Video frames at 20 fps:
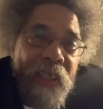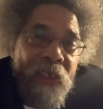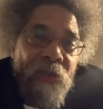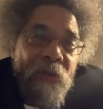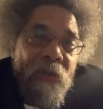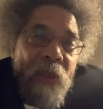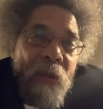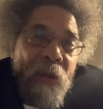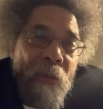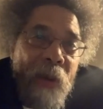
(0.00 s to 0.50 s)

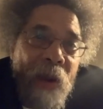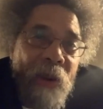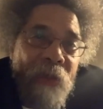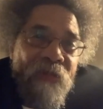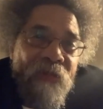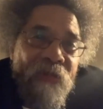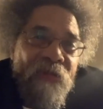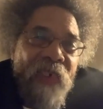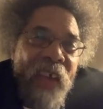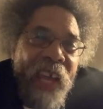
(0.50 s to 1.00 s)
one of my
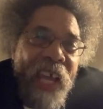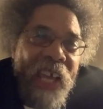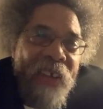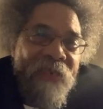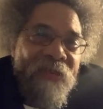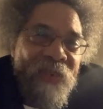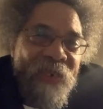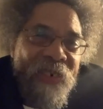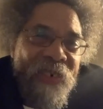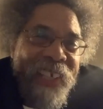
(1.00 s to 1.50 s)

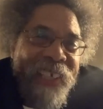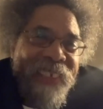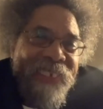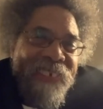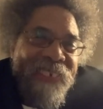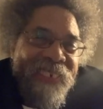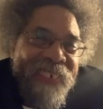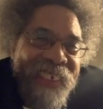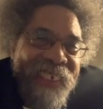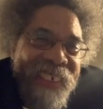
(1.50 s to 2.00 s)

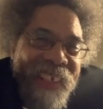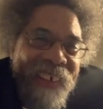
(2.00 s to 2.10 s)
favorites.